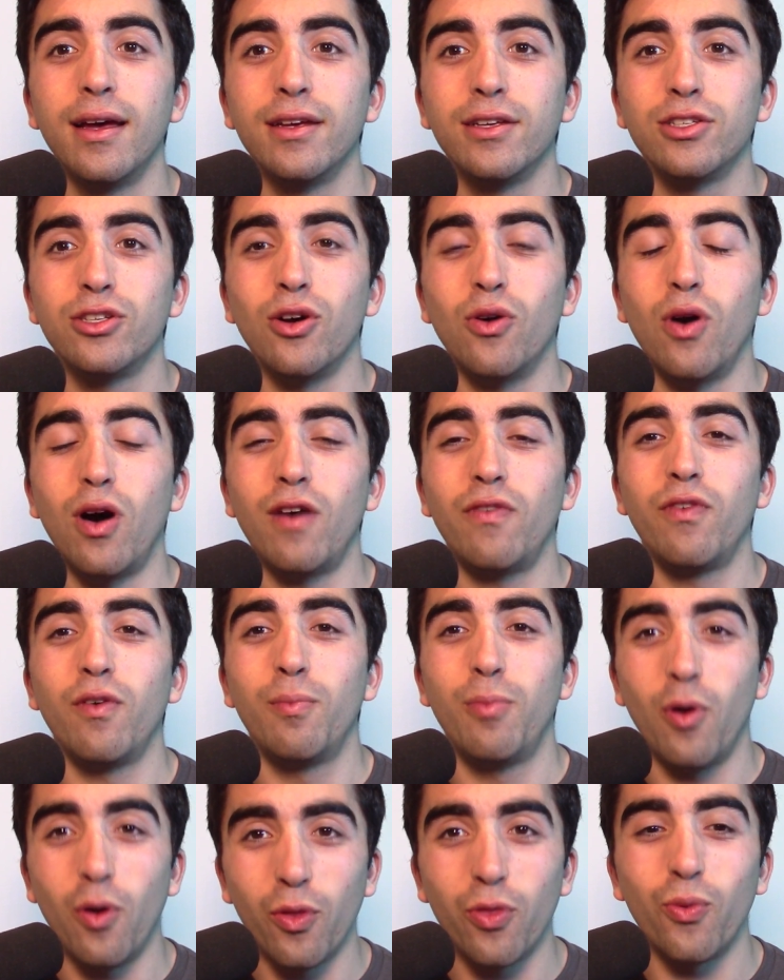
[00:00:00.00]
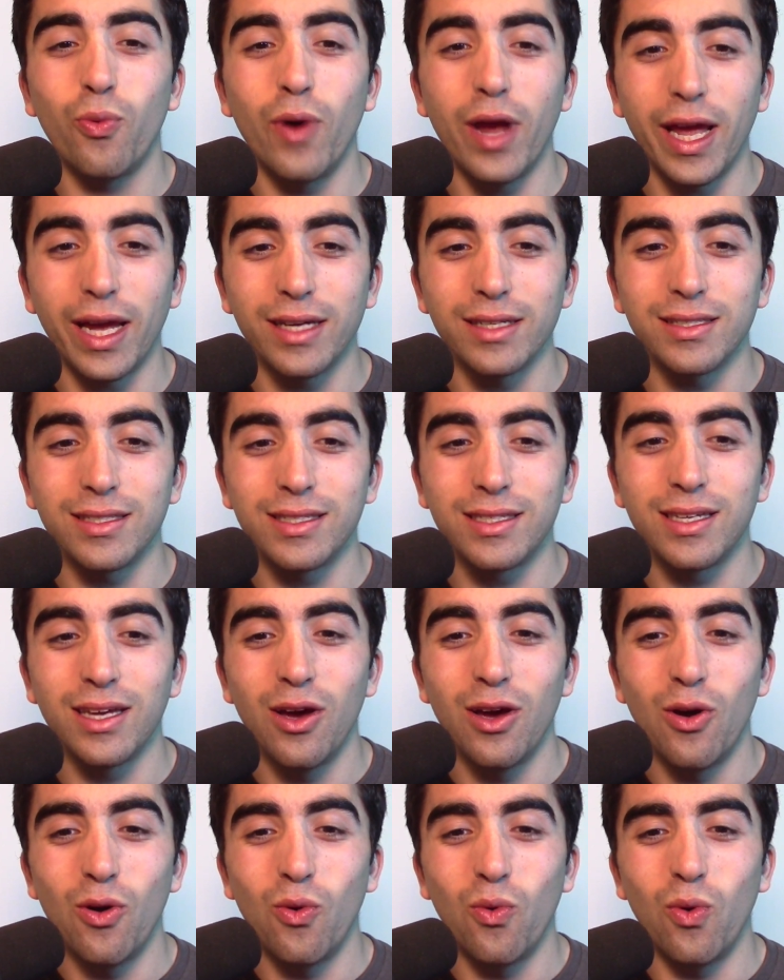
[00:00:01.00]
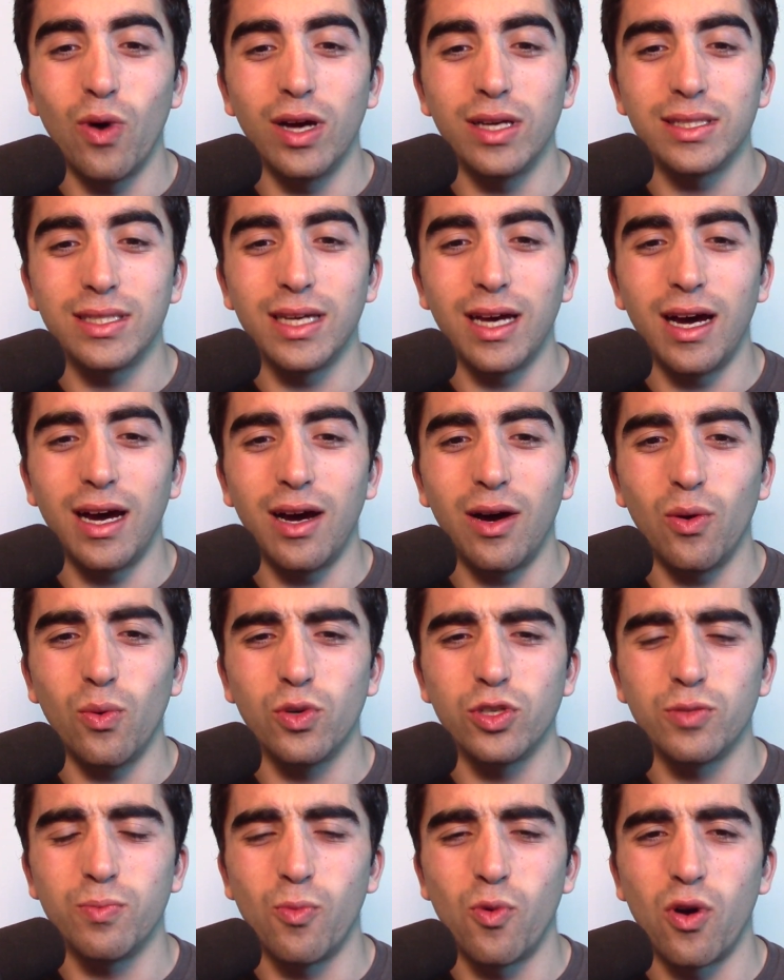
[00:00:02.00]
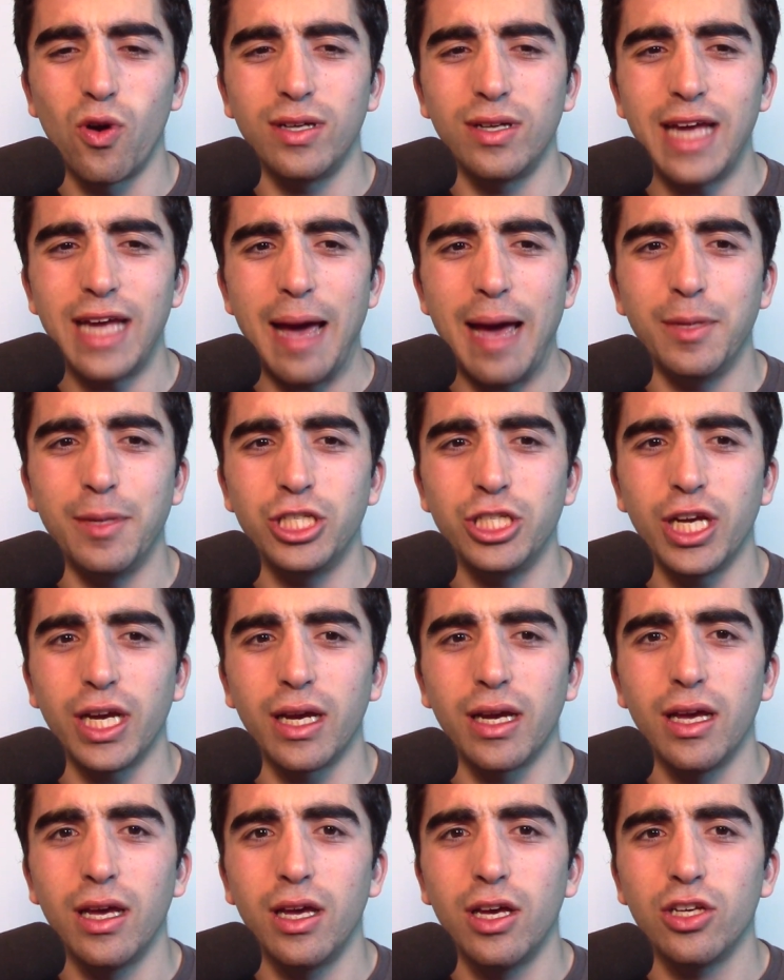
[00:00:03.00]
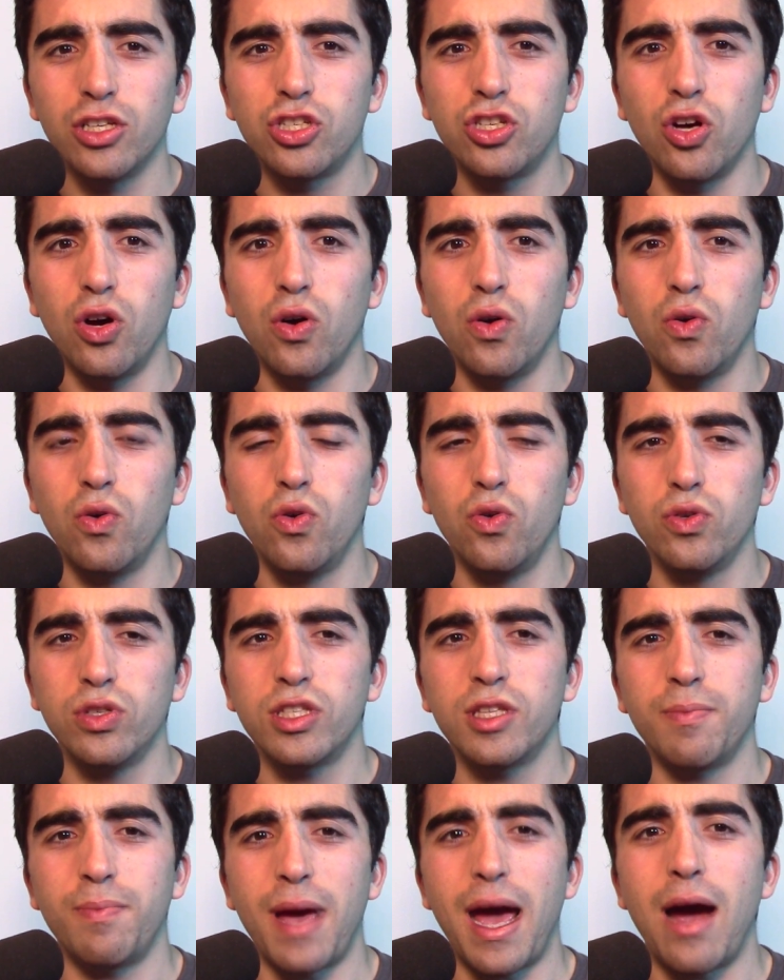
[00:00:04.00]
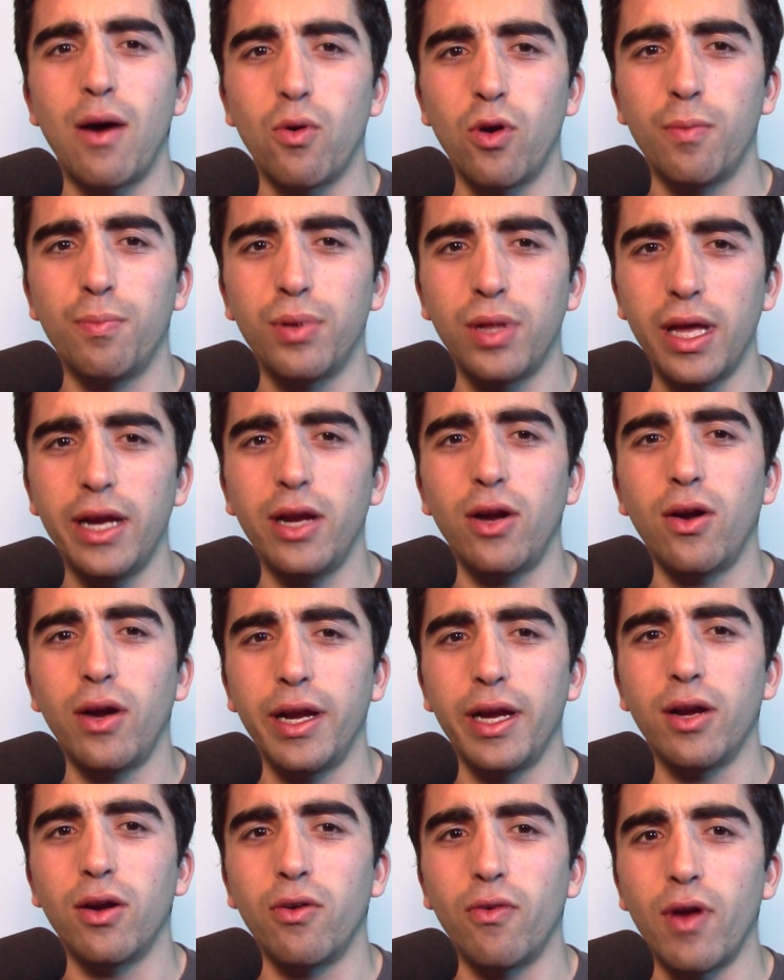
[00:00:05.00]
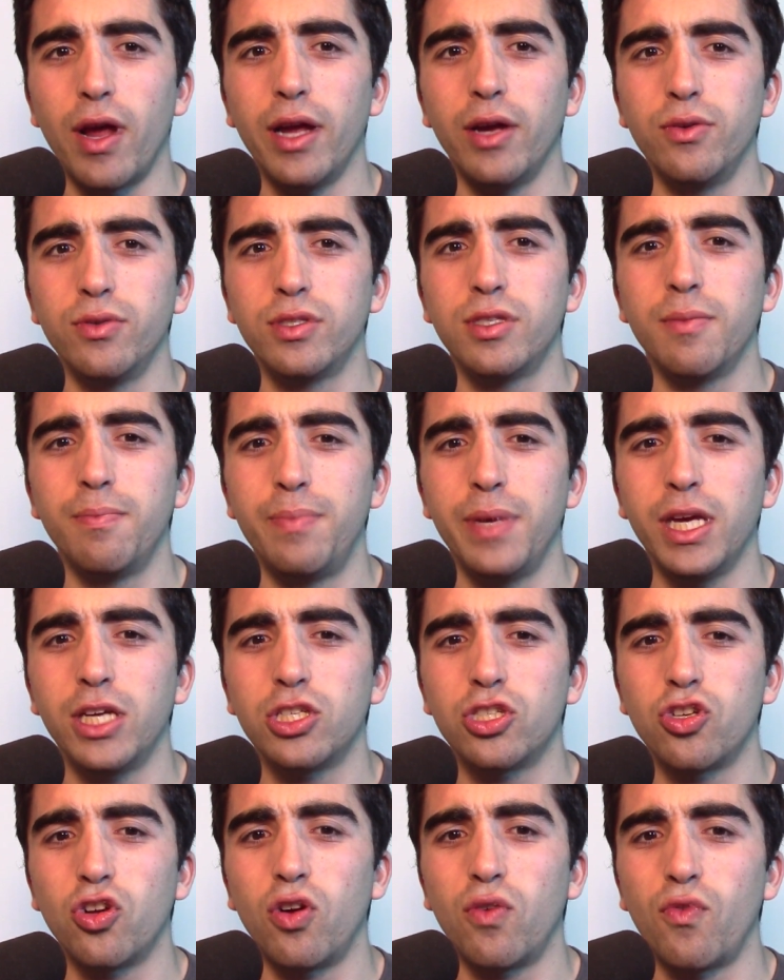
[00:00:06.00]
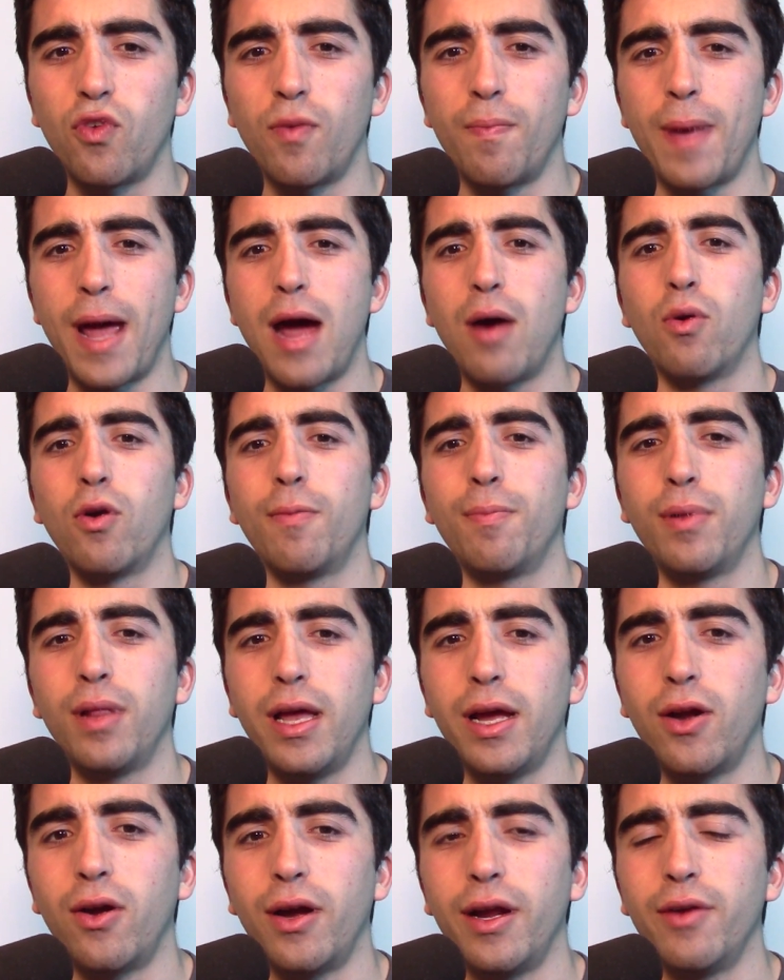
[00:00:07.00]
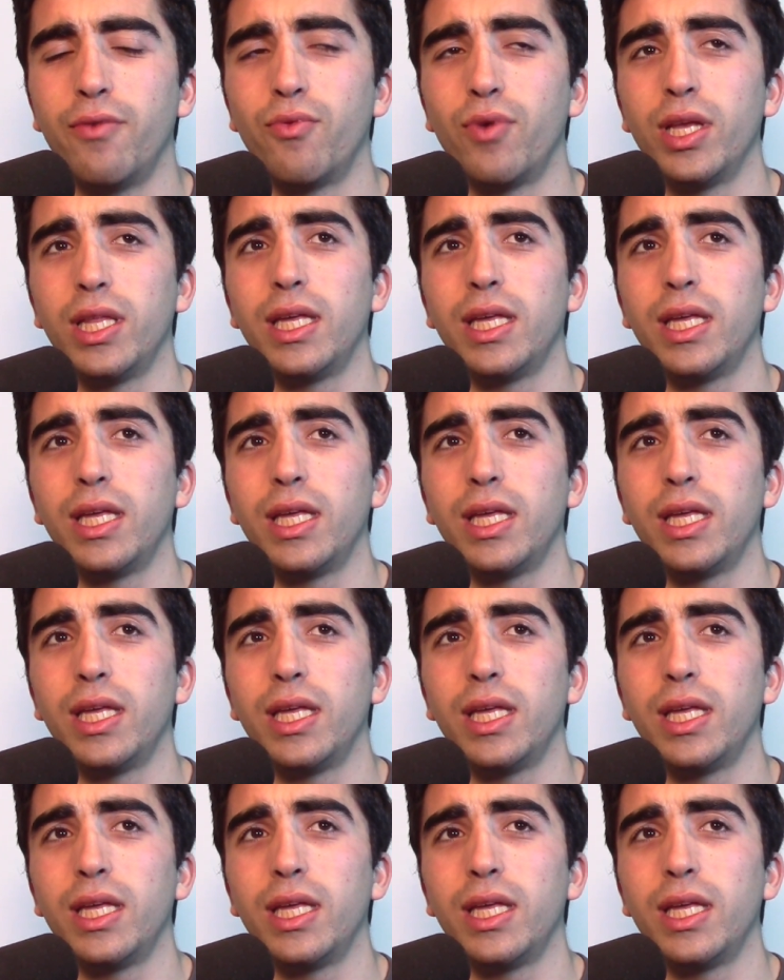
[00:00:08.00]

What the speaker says: So off of both wings was more damaging. So who's the power player here, right? Who's the big server power player? It